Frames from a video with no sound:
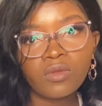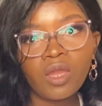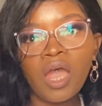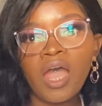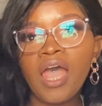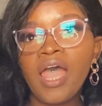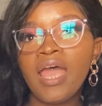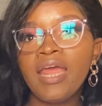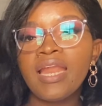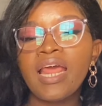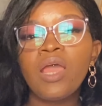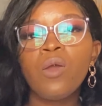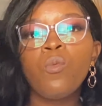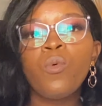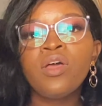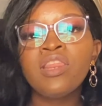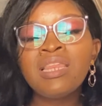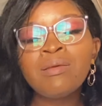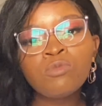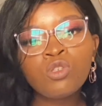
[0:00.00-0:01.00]
And I
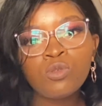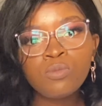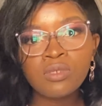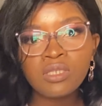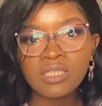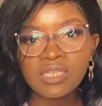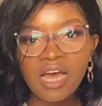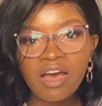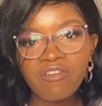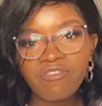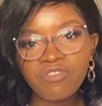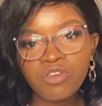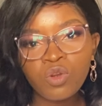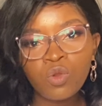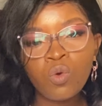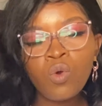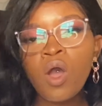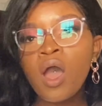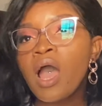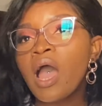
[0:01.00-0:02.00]
want them to be tough.
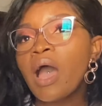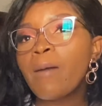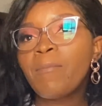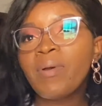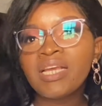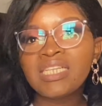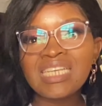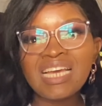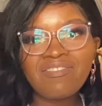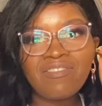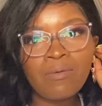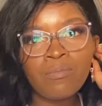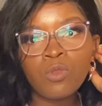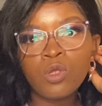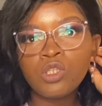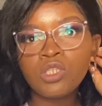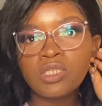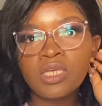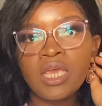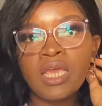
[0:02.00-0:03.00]
By tough, I
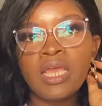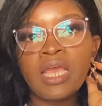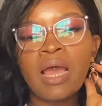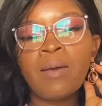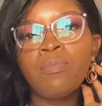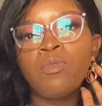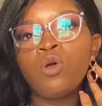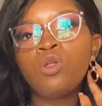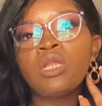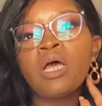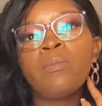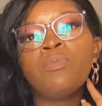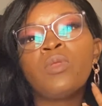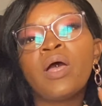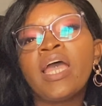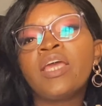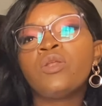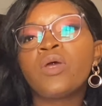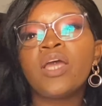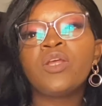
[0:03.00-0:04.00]

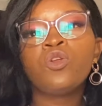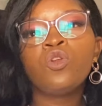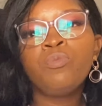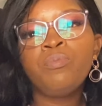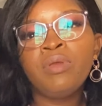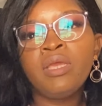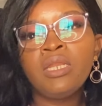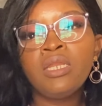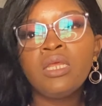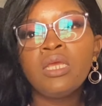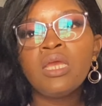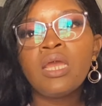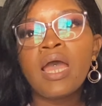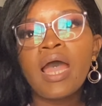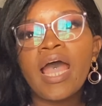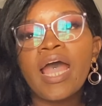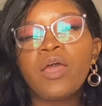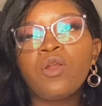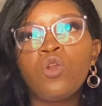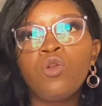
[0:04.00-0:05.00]
don't mean
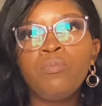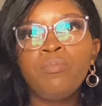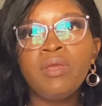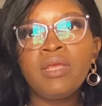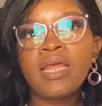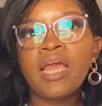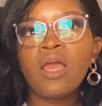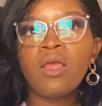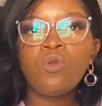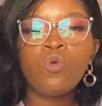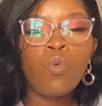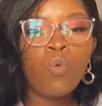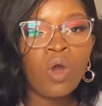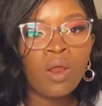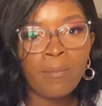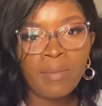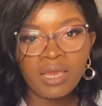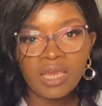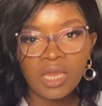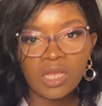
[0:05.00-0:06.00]
I don't want
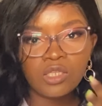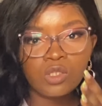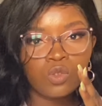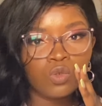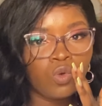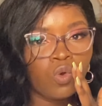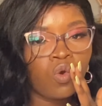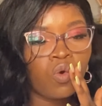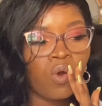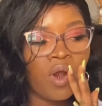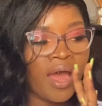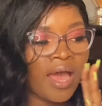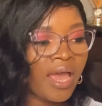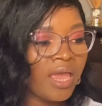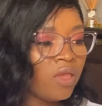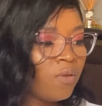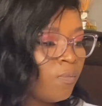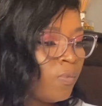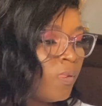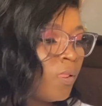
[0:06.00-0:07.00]
my kids to
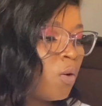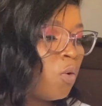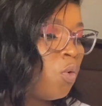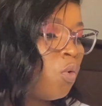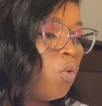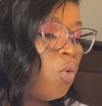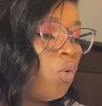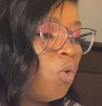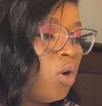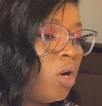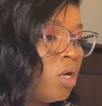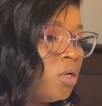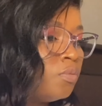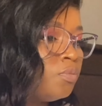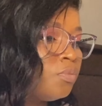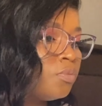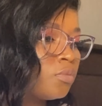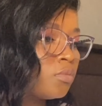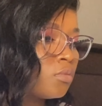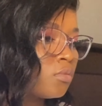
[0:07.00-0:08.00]
cry, or
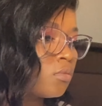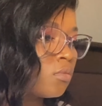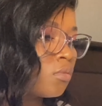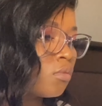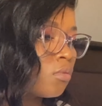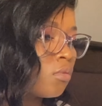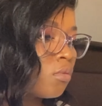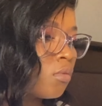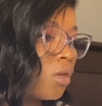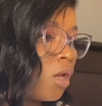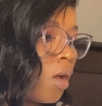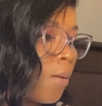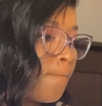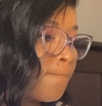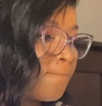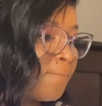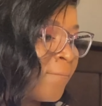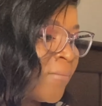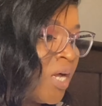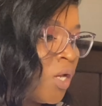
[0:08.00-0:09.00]

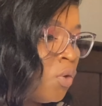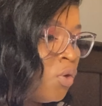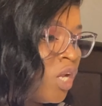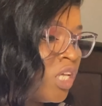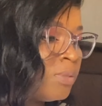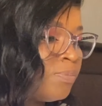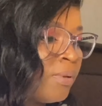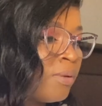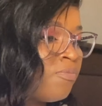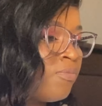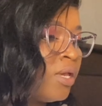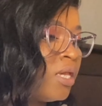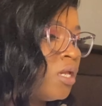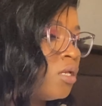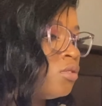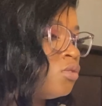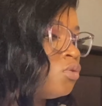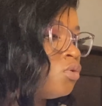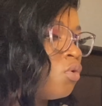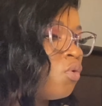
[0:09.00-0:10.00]
I don't expect my
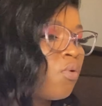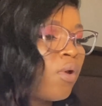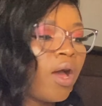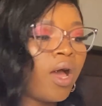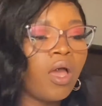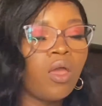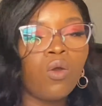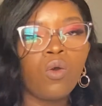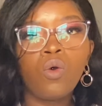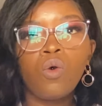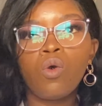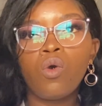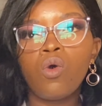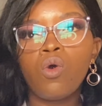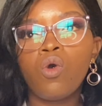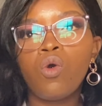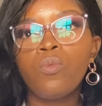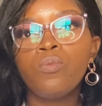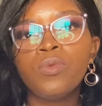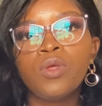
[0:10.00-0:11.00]
kids to cry or